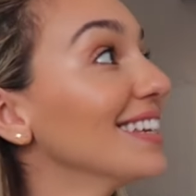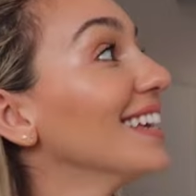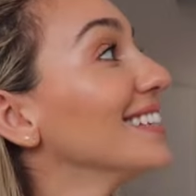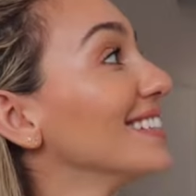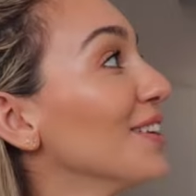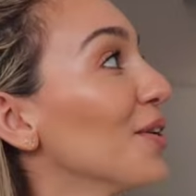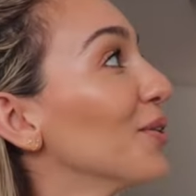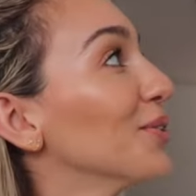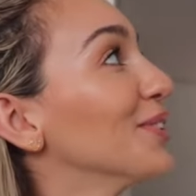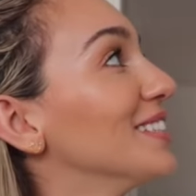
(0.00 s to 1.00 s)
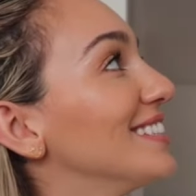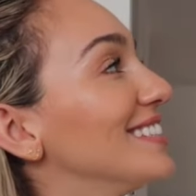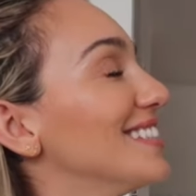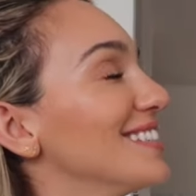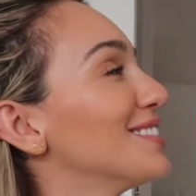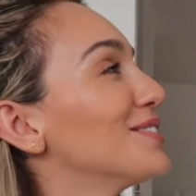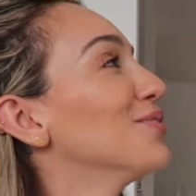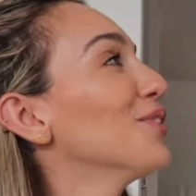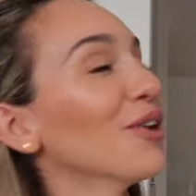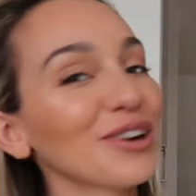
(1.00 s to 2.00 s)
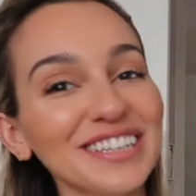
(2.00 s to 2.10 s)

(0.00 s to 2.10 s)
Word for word: Yeah, no, it's just a vlog.